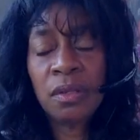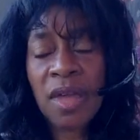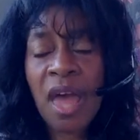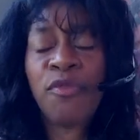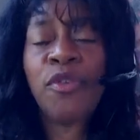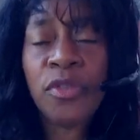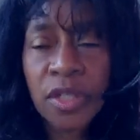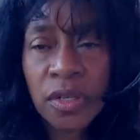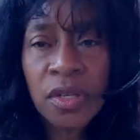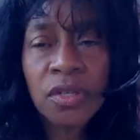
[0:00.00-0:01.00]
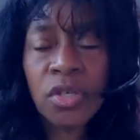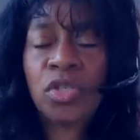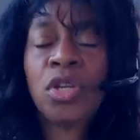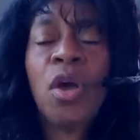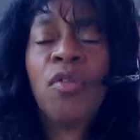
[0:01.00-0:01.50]
effort to
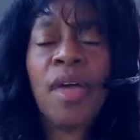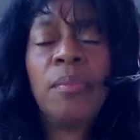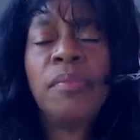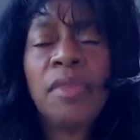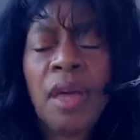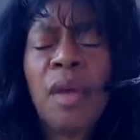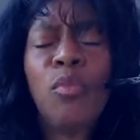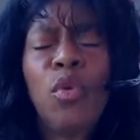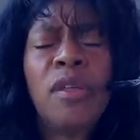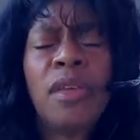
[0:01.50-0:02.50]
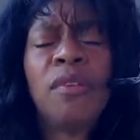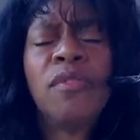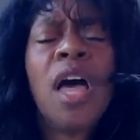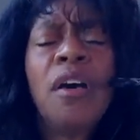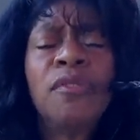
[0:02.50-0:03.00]
show them I'm worthy
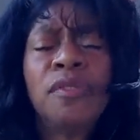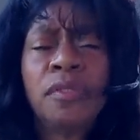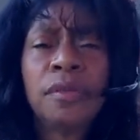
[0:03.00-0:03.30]
of love.